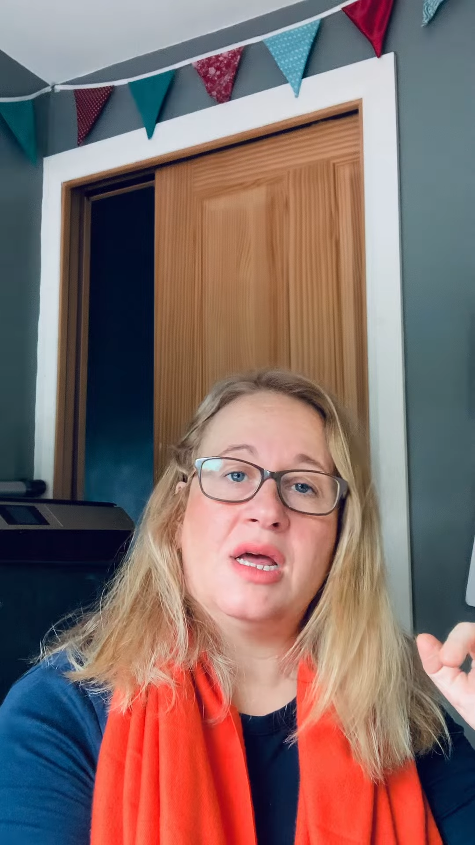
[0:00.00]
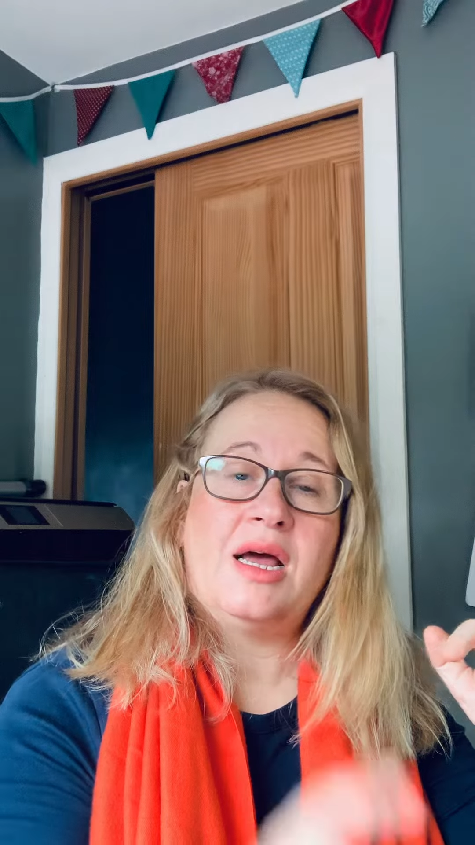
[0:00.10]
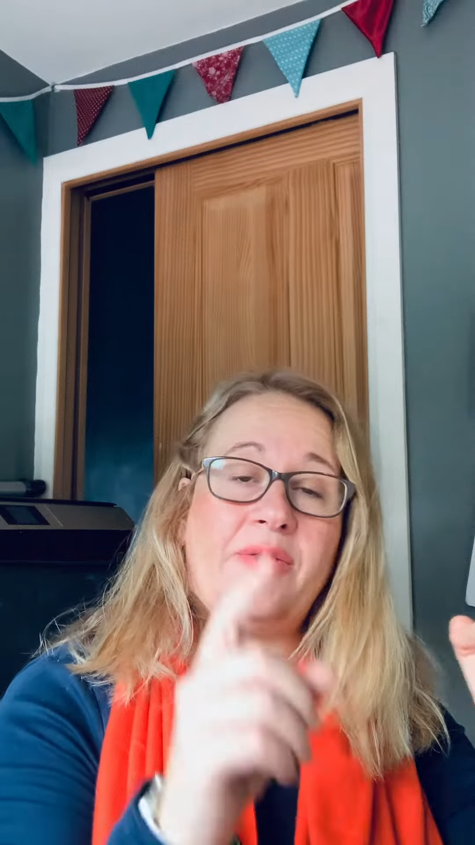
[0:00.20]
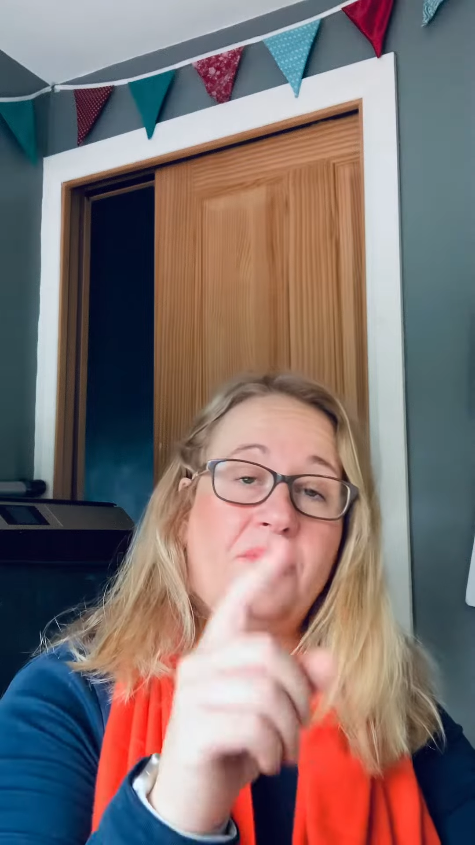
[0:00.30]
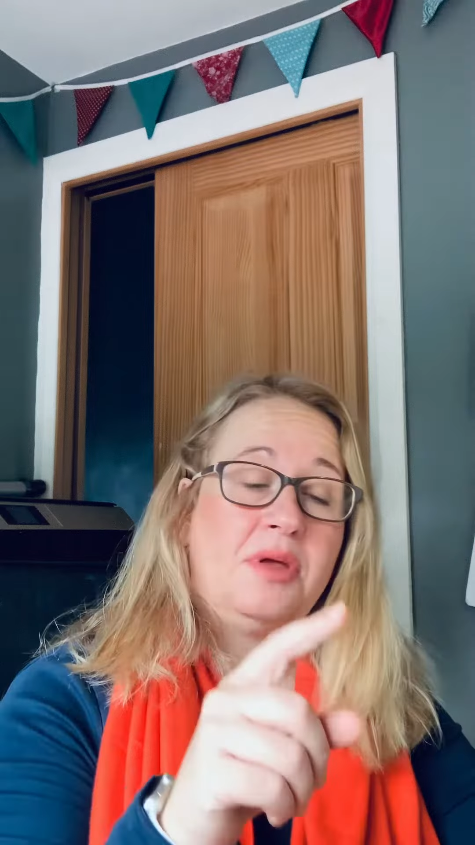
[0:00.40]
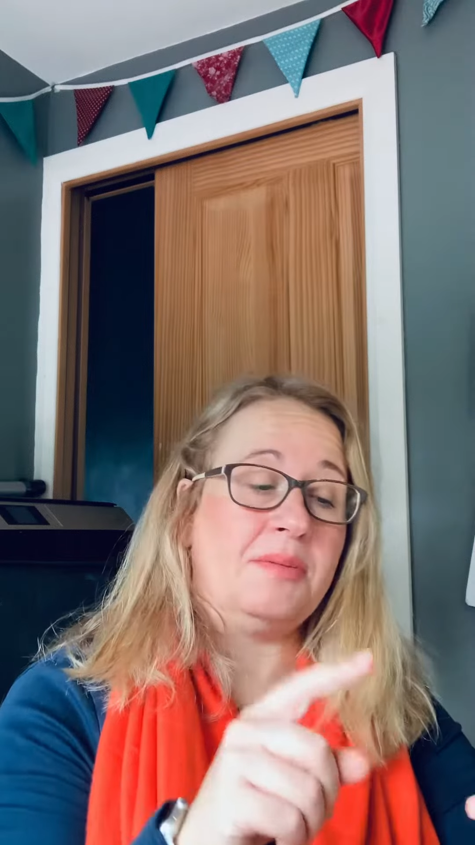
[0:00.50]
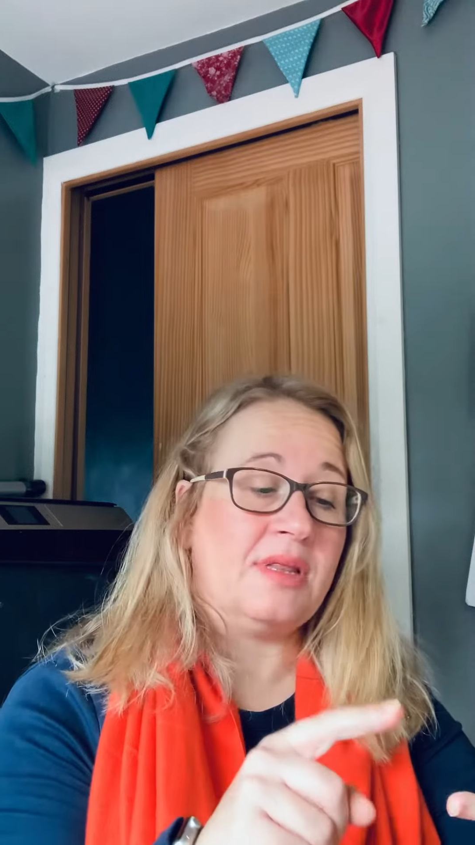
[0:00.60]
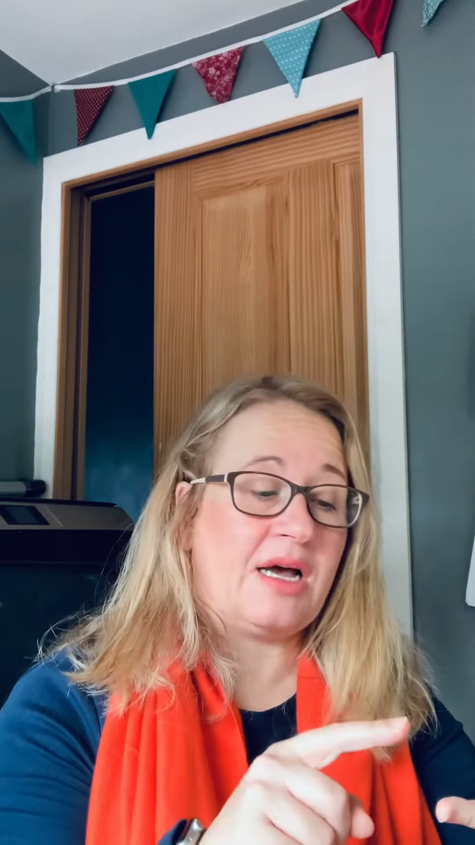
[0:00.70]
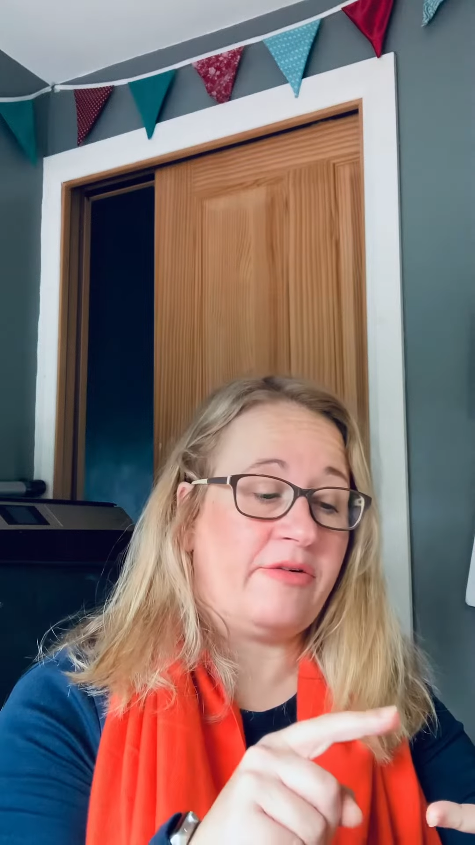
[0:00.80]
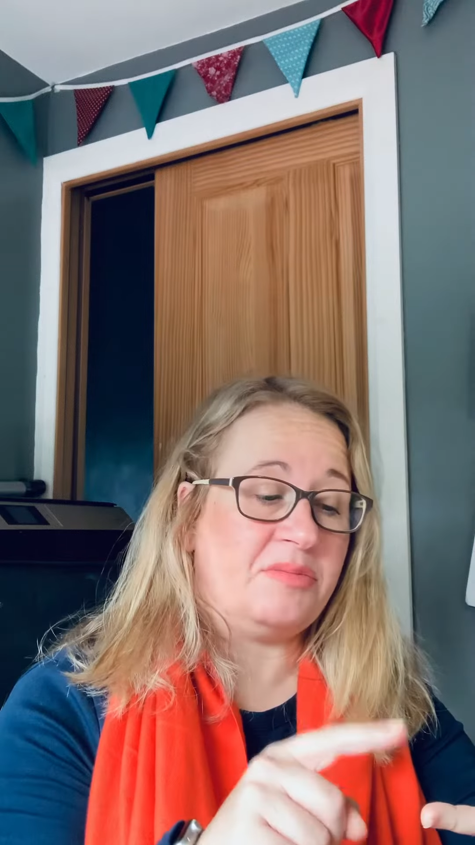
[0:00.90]
And the people
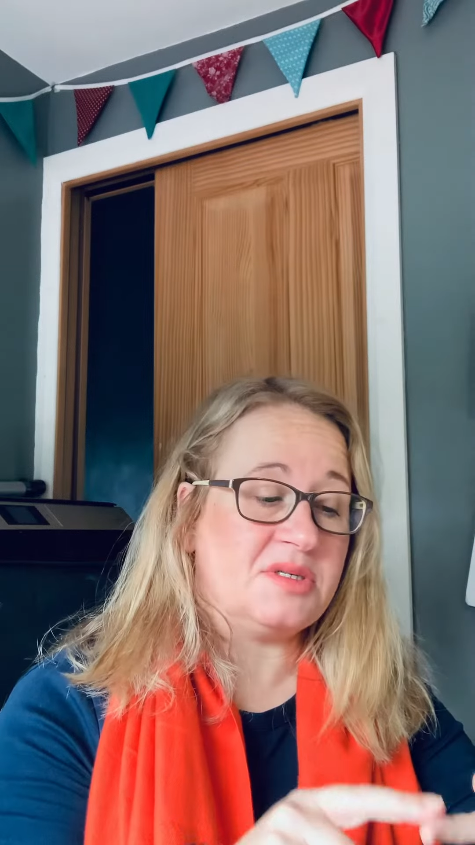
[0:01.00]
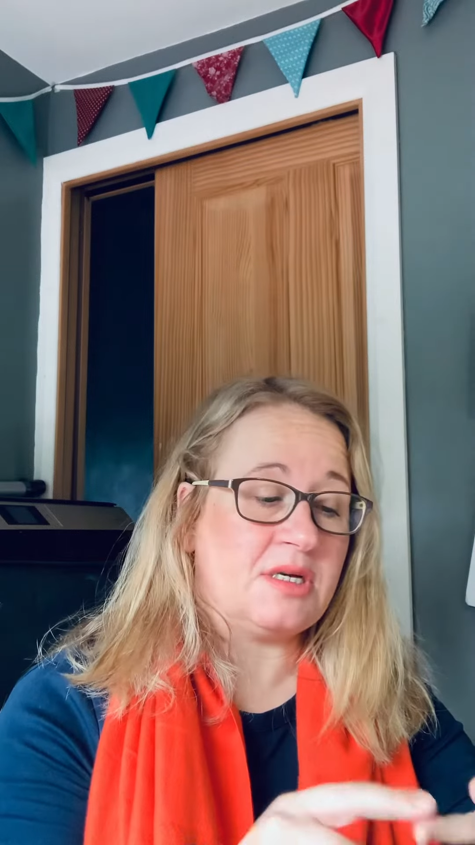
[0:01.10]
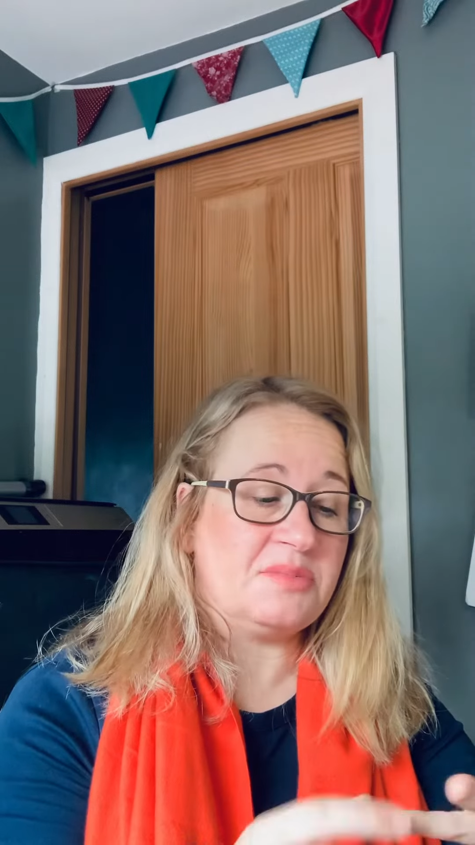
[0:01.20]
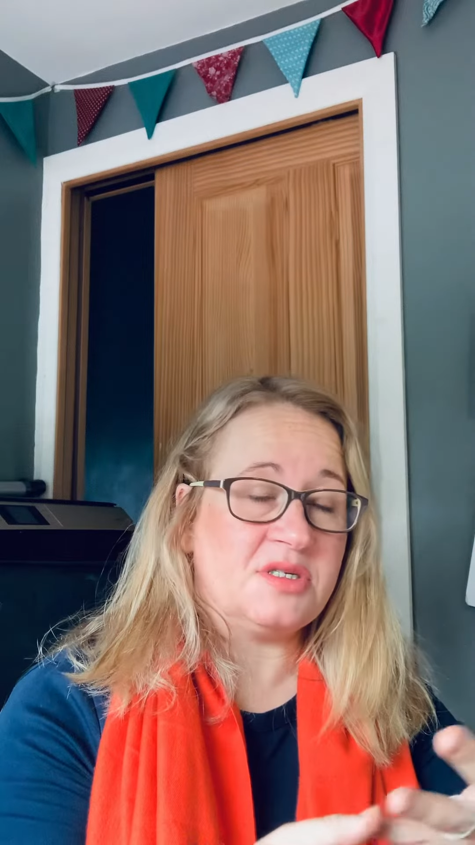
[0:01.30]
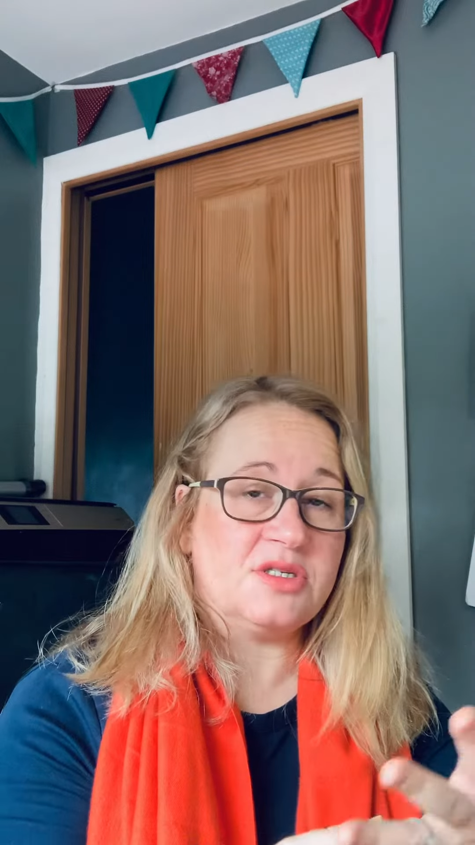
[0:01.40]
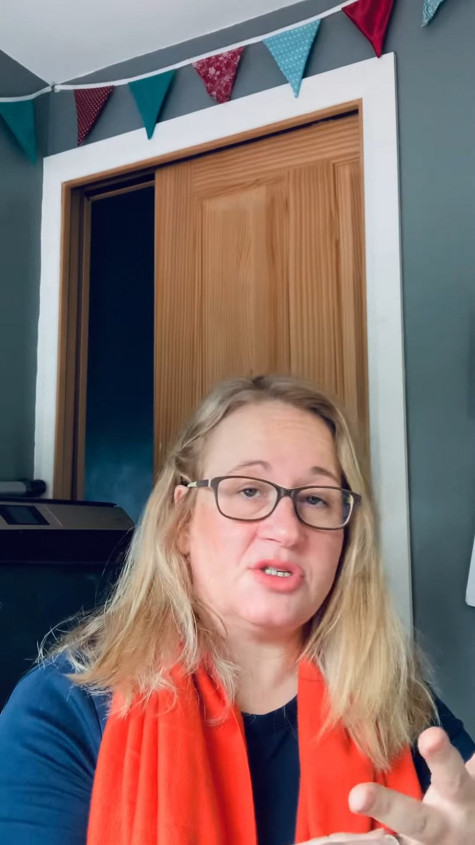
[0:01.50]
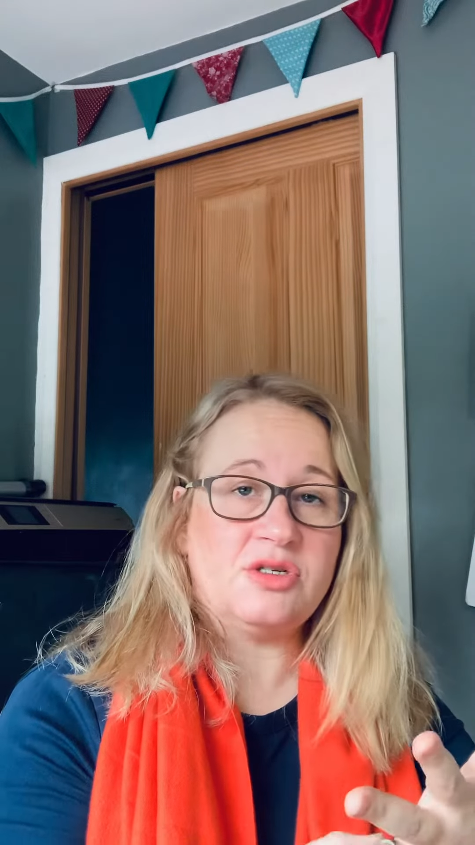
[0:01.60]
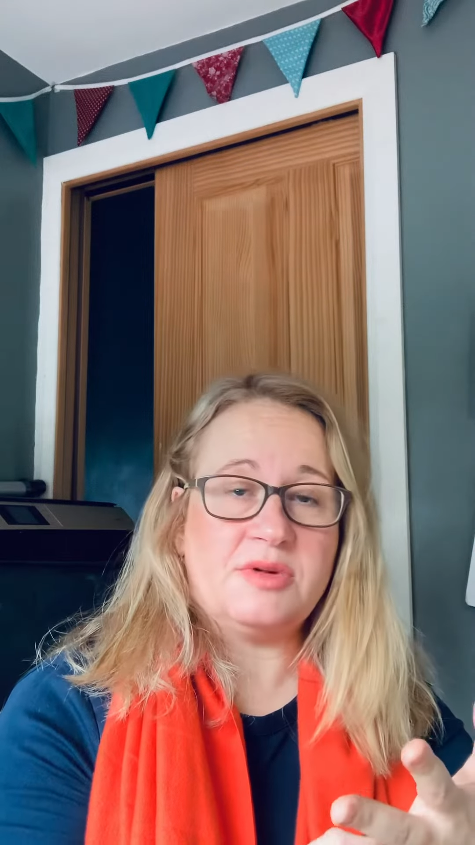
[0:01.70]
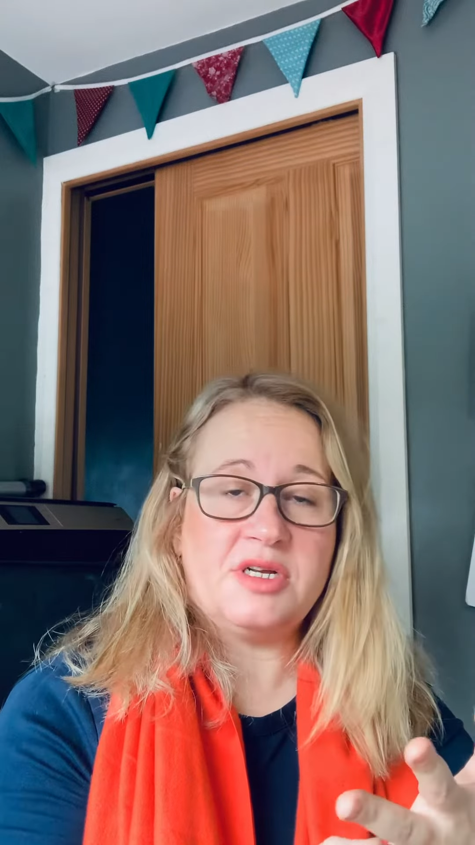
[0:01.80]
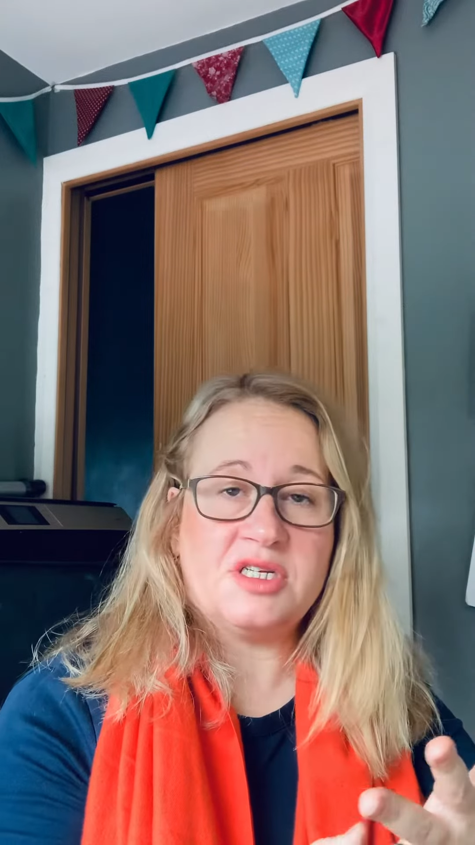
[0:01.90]
that have a perception that there's too many